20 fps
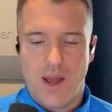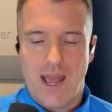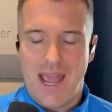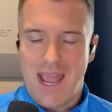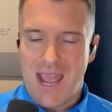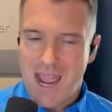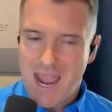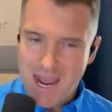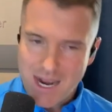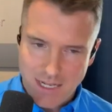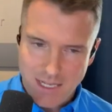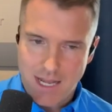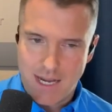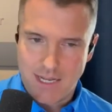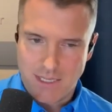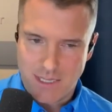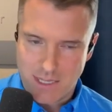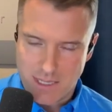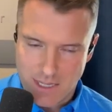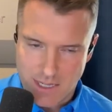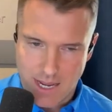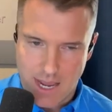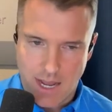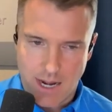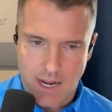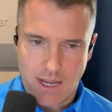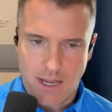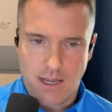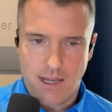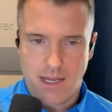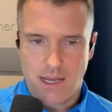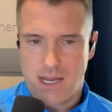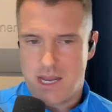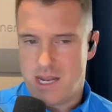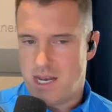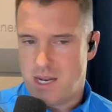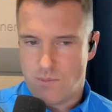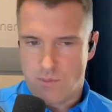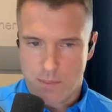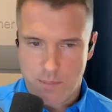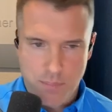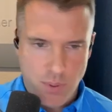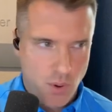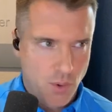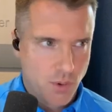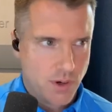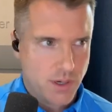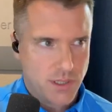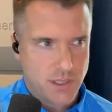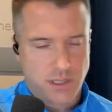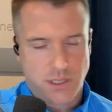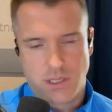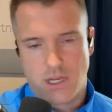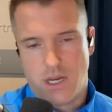analyzing the data, getting reports